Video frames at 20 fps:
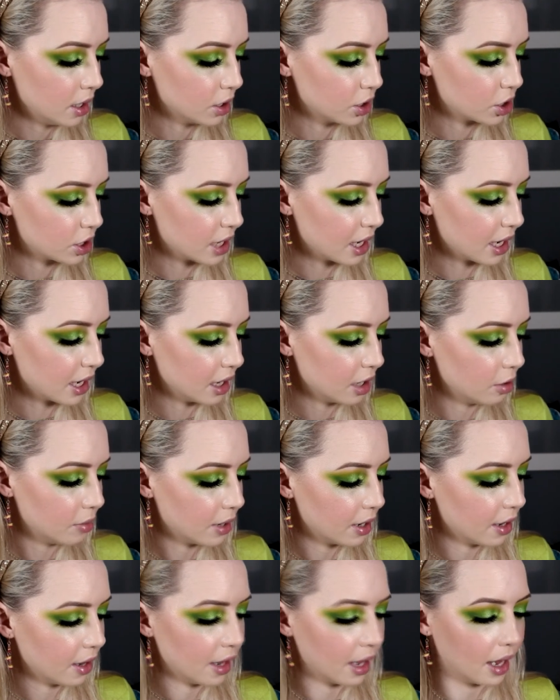Just take a little
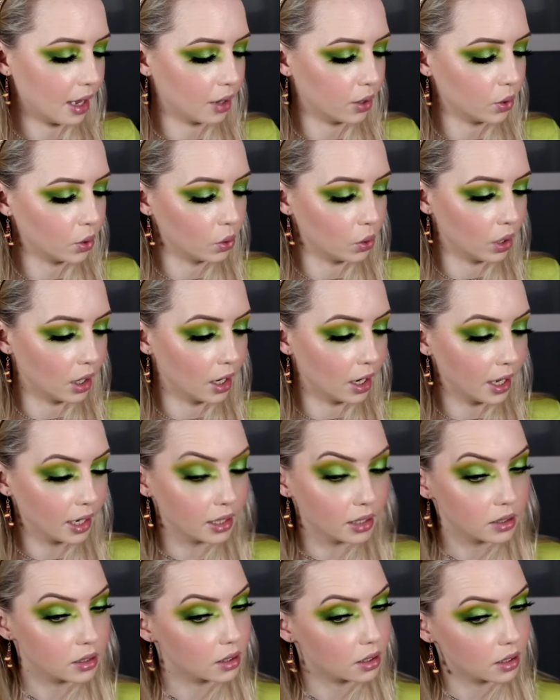bit of that Hoola
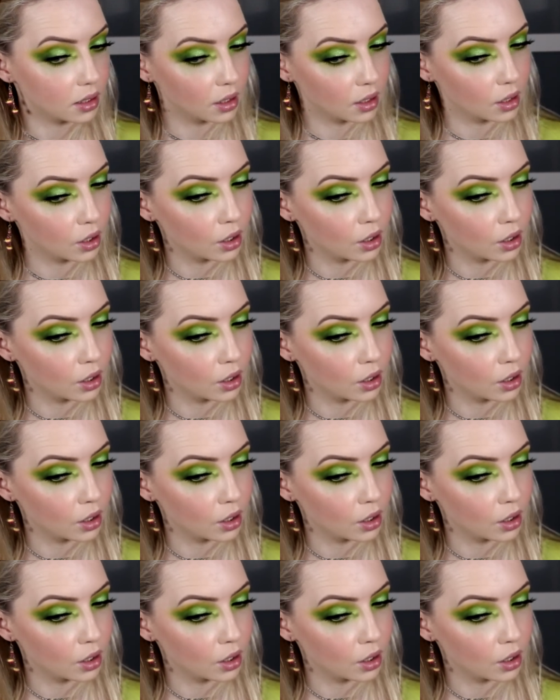Lite.